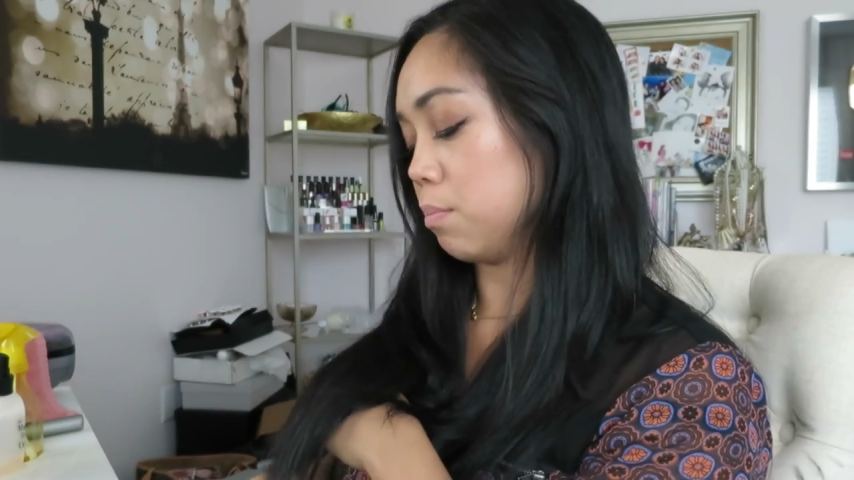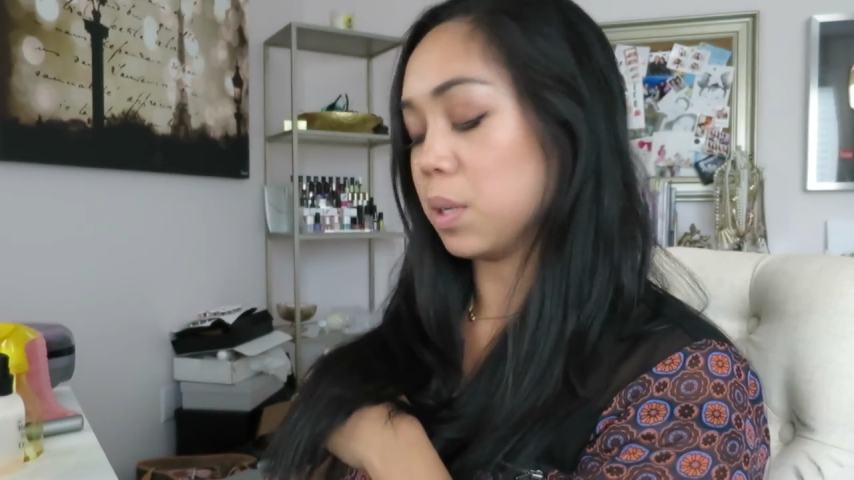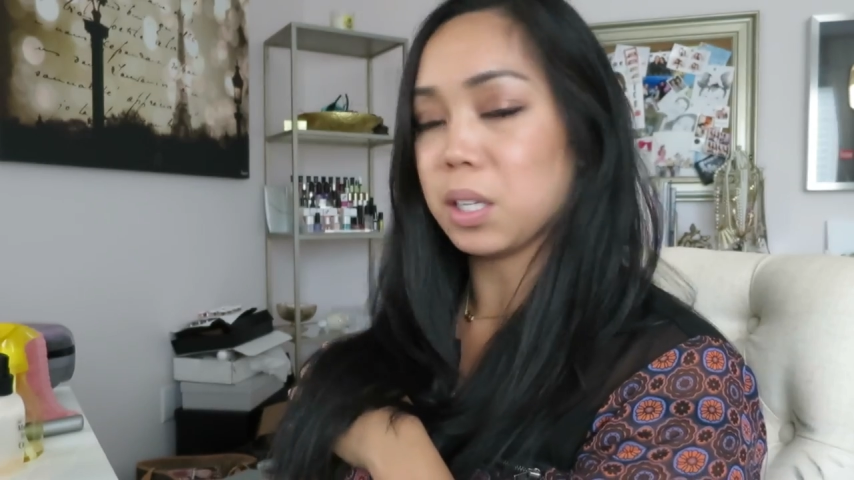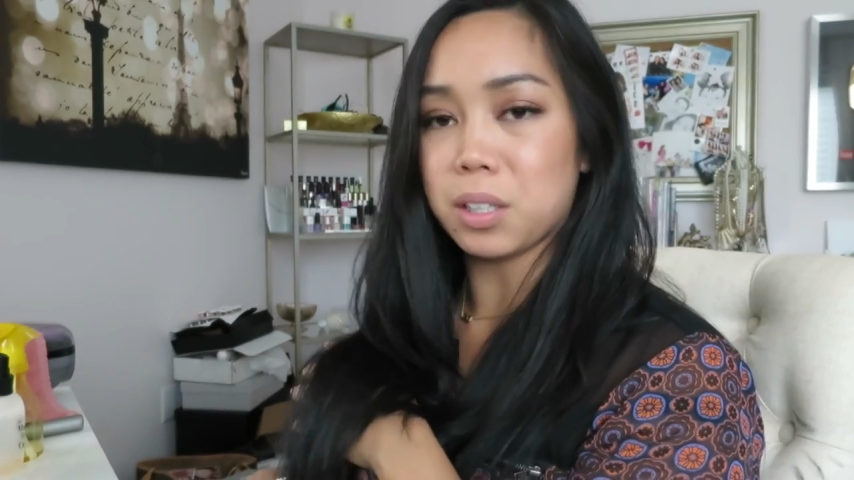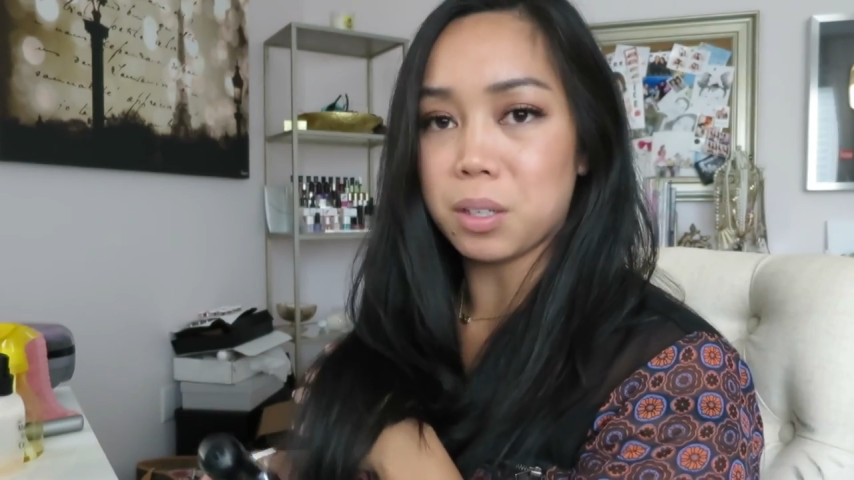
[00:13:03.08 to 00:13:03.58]

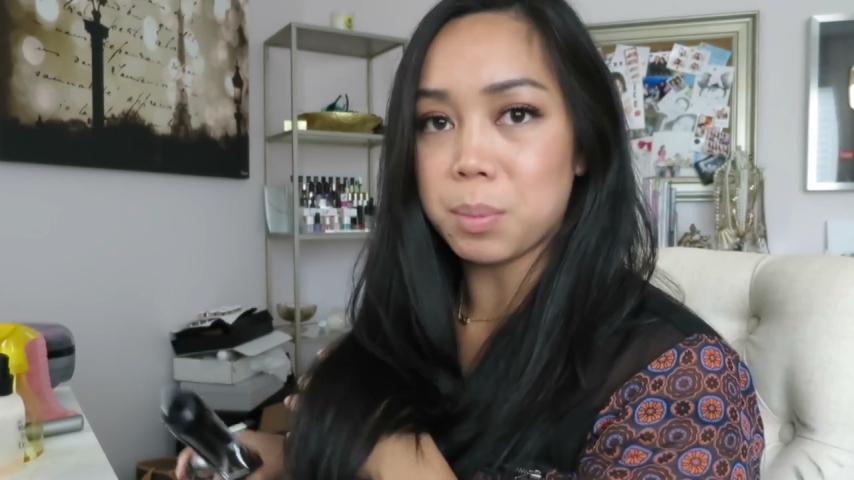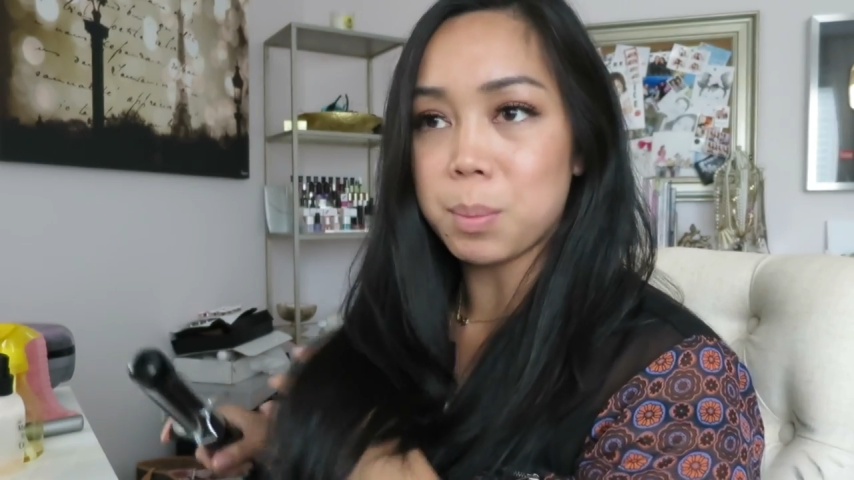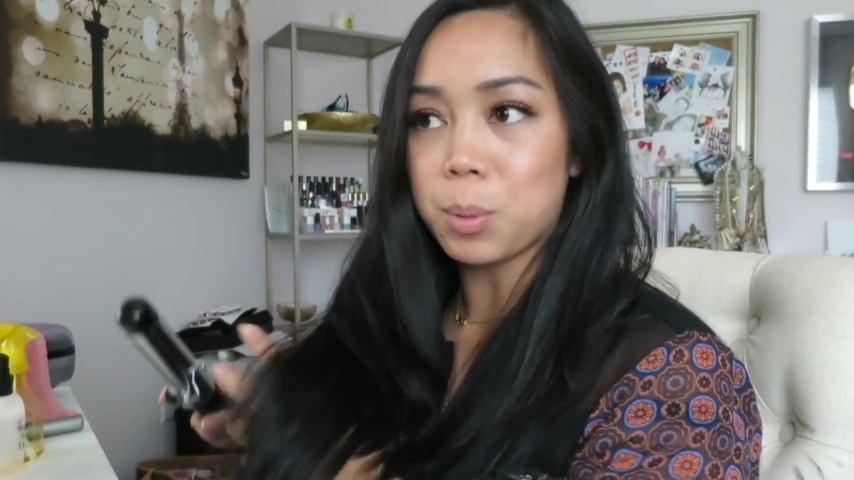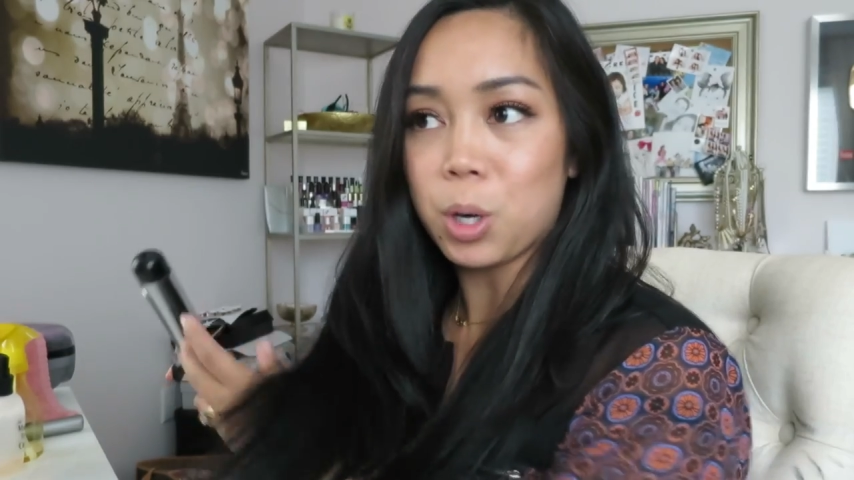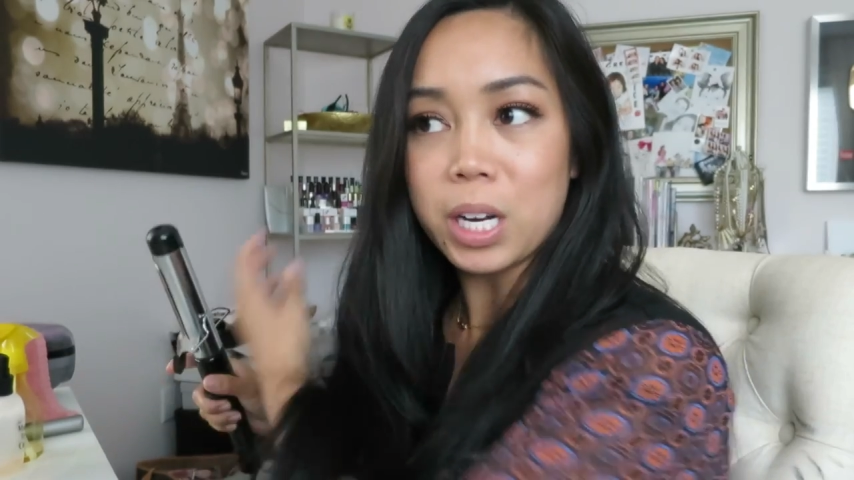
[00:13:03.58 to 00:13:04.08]
put a little bit more